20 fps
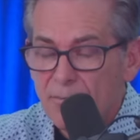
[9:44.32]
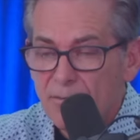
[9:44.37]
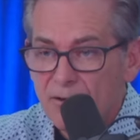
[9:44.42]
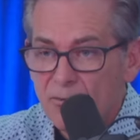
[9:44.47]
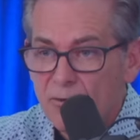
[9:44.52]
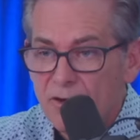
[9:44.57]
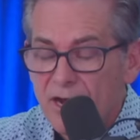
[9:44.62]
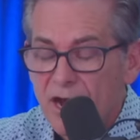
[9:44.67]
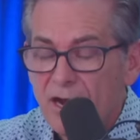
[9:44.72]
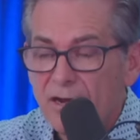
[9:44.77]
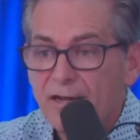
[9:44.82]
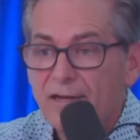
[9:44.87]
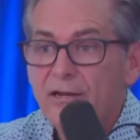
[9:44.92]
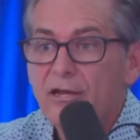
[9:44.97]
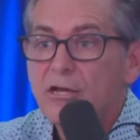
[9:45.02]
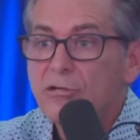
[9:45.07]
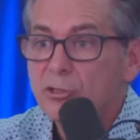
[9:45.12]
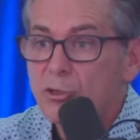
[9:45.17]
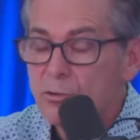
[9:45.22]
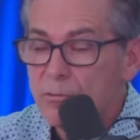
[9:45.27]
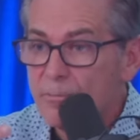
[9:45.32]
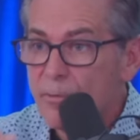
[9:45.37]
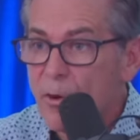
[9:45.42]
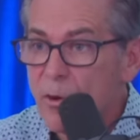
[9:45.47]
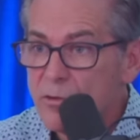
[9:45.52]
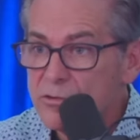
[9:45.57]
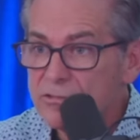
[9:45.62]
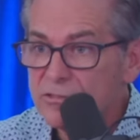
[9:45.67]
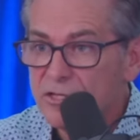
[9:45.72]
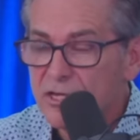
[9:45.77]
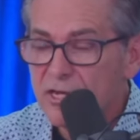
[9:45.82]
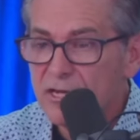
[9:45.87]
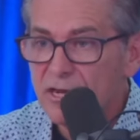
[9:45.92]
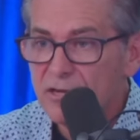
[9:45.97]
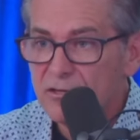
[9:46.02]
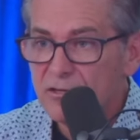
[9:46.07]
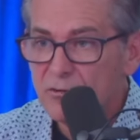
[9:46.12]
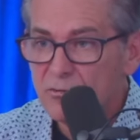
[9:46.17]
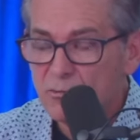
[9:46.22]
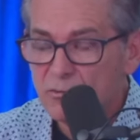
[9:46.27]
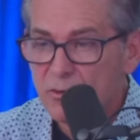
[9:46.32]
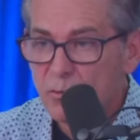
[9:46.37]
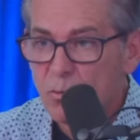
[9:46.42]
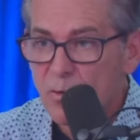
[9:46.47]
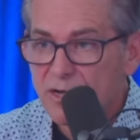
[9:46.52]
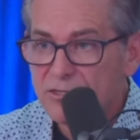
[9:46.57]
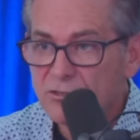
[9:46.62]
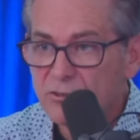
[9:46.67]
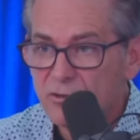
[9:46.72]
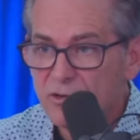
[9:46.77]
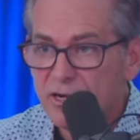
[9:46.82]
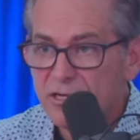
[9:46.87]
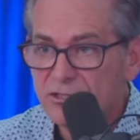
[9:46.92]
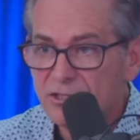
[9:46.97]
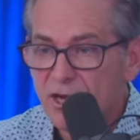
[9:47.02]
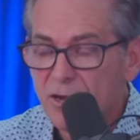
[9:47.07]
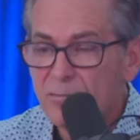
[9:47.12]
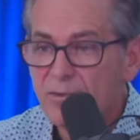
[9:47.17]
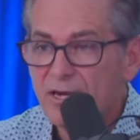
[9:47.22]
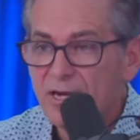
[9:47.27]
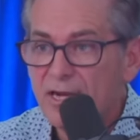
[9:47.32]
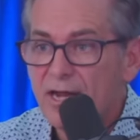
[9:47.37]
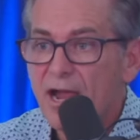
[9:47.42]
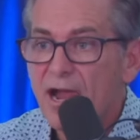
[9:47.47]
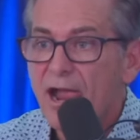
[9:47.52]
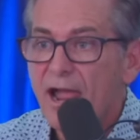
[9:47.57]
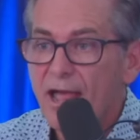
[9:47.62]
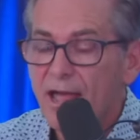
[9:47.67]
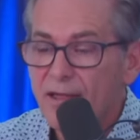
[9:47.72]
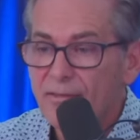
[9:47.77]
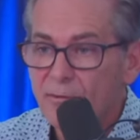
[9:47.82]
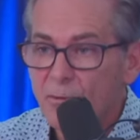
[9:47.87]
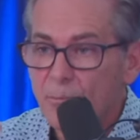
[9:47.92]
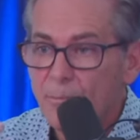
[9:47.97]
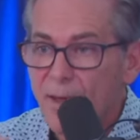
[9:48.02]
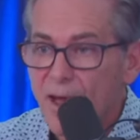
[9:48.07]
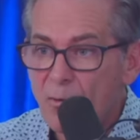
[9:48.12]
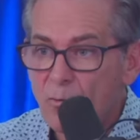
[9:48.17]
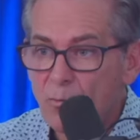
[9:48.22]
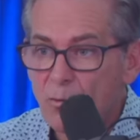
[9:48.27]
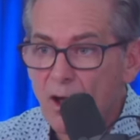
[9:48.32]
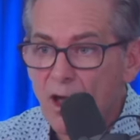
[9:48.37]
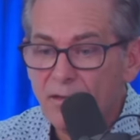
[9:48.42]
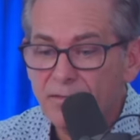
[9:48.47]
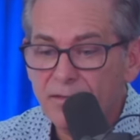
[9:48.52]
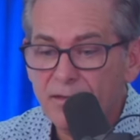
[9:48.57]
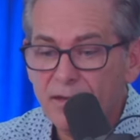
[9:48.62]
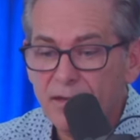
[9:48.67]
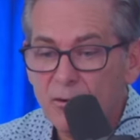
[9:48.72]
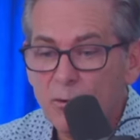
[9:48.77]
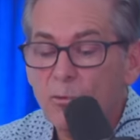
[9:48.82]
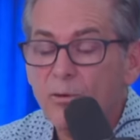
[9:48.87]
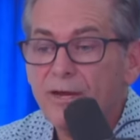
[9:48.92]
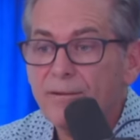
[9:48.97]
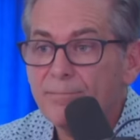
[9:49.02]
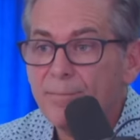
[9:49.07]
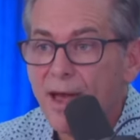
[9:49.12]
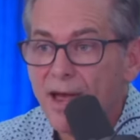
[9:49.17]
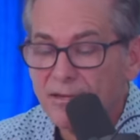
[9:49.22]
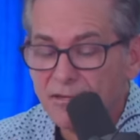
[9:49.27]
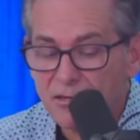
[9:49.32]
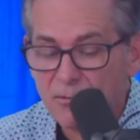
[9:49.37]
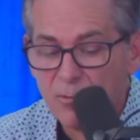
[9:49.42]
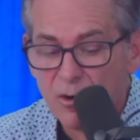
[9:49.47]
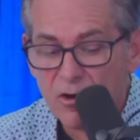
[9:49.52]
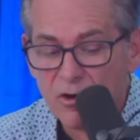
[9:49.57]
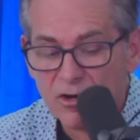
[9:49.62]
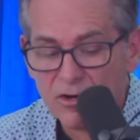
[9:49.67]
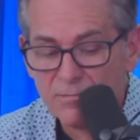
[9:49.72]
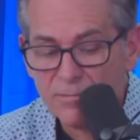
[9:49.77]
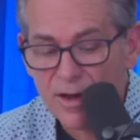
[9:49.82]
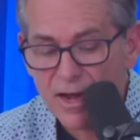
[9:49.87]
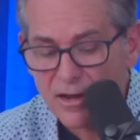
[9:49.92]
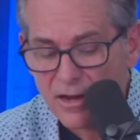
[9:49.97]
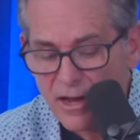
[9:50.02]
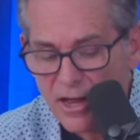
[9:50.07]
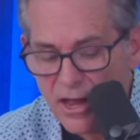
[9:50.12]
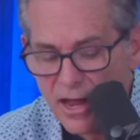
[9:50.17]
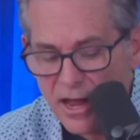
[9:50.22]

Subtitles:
created to oppose the Western hegemony and the greenback, the American back.